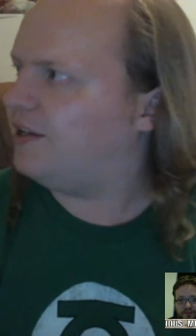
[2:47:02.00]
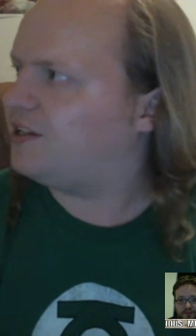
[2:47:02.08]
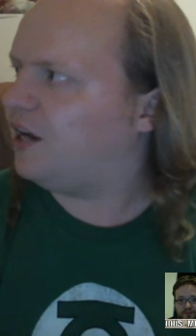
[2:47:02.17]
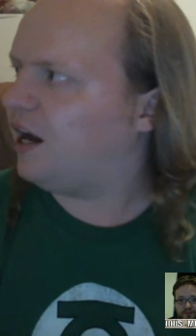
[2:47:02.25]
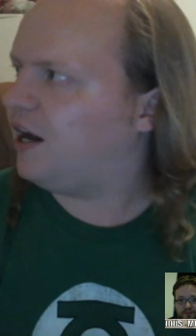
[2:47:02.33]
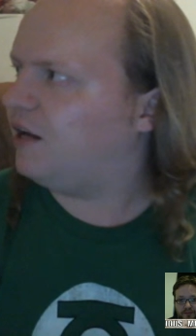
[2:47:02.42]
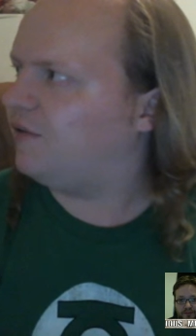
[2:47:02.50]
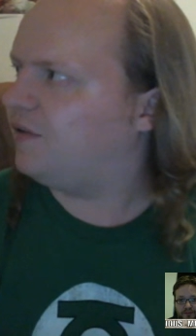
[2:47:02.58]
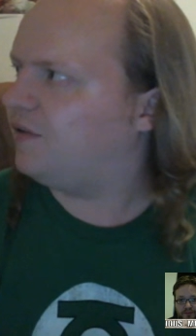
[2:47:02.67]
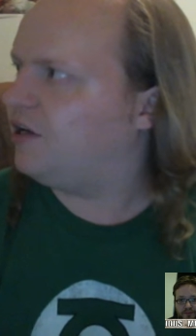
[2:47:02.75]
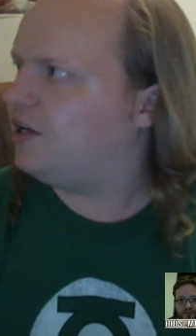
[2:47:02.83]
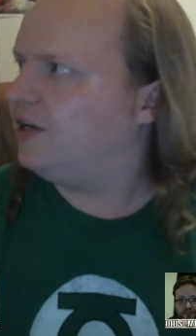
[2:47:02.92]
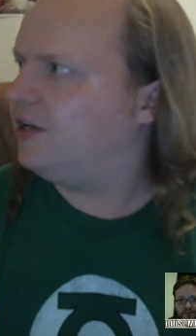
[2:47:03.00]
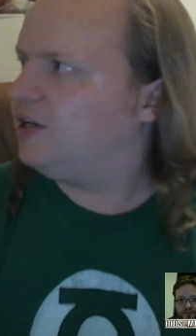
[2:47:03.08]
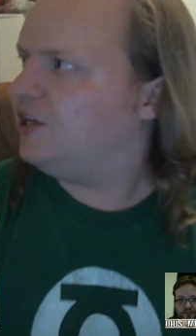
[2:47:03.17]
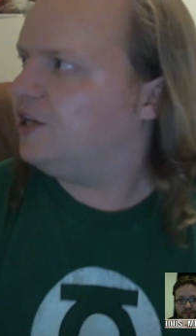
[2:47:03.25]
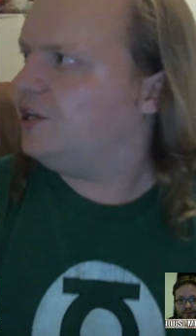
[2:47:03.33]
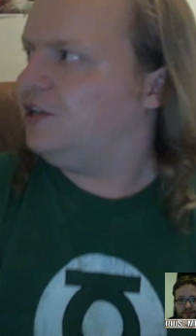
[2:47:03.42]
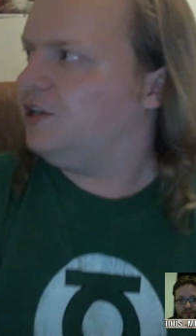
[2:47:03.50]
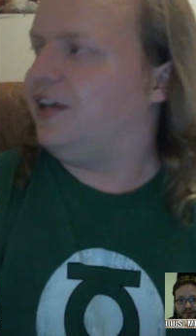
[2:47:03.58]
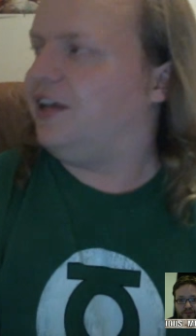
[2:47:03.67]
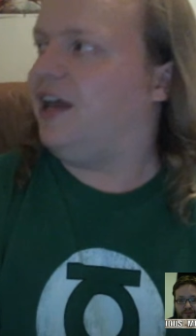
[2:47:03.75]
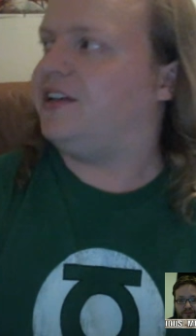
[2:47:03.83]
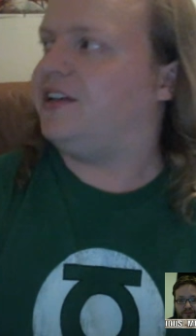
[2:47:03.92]
kind of
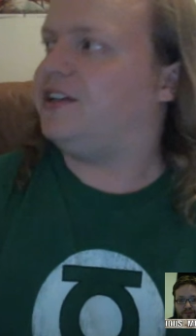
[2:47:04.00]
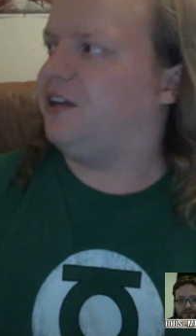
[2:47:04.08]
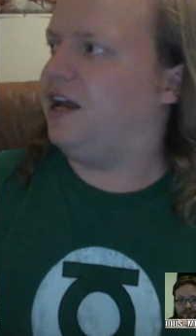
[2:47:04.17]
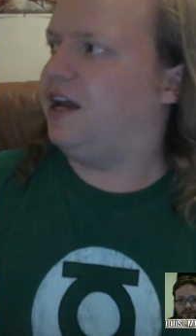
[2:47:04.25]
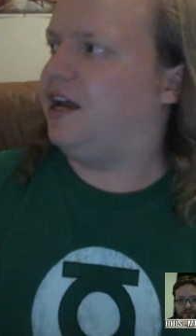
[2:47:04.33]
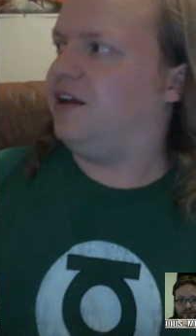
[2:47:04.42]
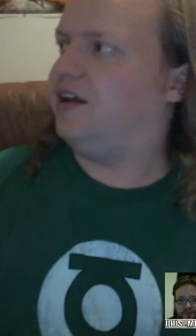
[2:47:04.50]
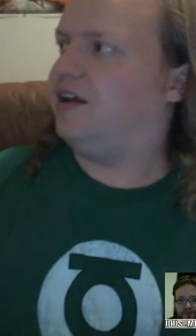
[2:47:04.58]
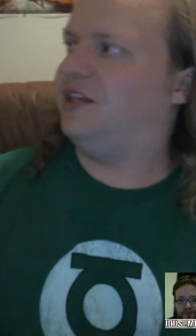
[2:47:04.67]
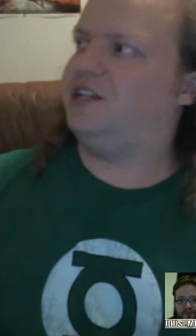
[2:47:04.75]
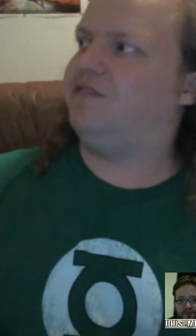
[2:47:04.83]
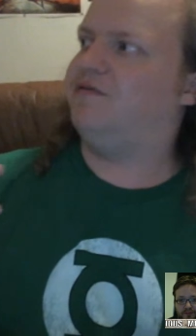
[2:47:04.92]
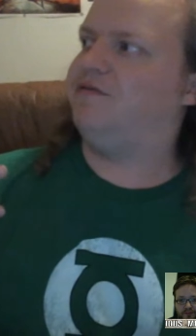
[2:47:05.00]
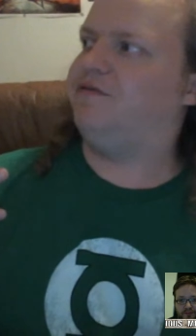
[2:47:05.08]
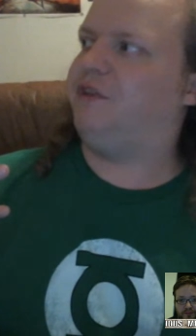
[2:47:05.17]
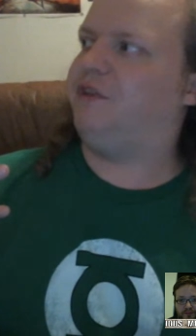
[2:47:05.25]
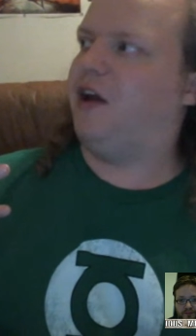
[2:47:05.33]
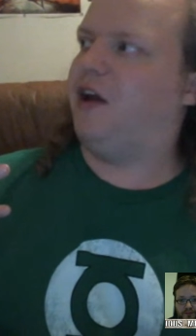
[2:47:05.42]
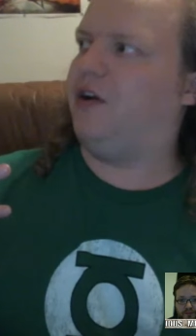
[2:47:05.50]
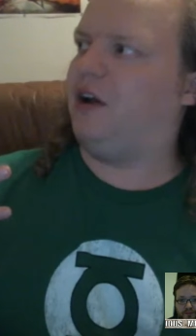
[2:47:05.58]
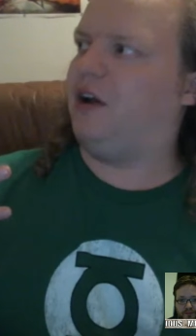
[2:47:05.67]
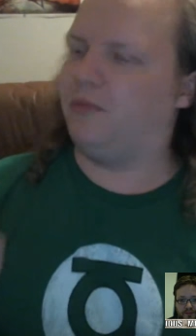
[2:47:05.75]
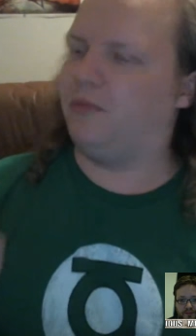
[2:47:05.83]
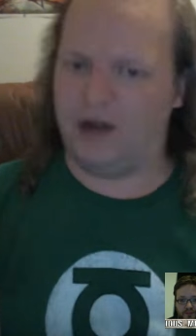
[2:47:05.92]
takes in this very
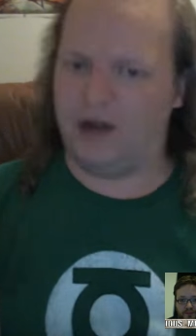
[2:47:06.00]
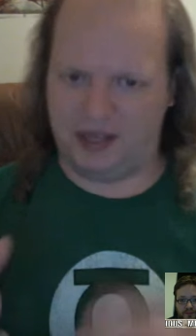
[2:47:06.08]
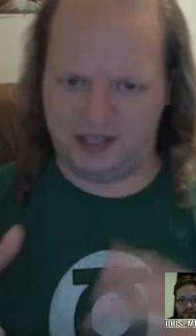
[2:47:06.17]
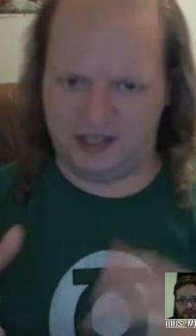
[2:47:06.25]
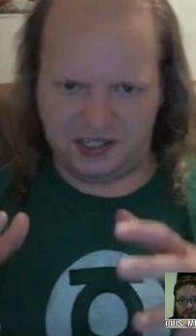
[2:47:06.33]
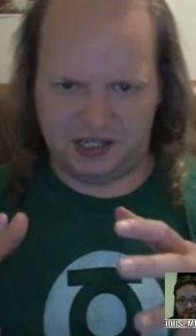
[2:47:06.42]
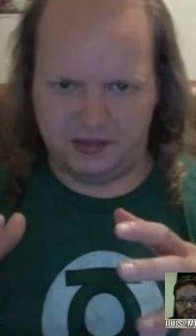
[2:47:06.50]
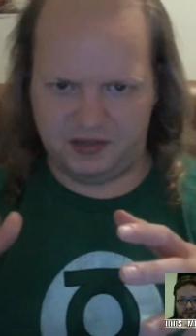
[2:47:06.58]
long breath. It seems